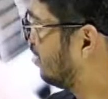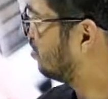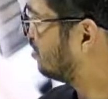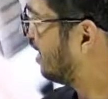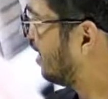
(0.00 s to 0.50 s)
Can you
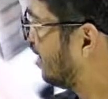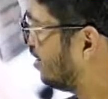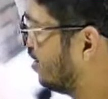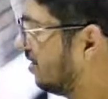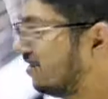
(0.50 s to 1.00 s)
see that?
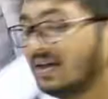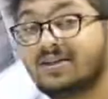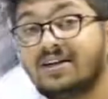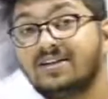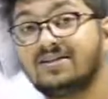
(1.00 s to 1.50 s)
The
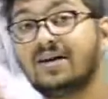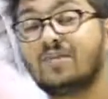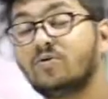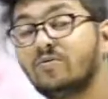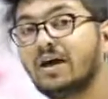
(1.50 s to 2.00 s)
strings are
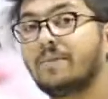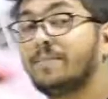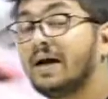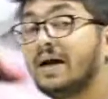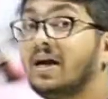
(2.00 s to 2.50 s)
moving
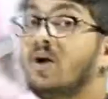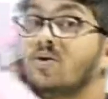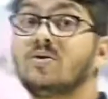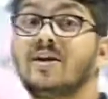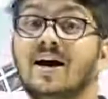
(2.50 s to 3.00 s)
up and
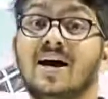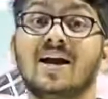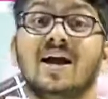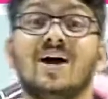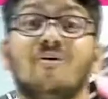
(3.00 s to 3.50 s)
down. They are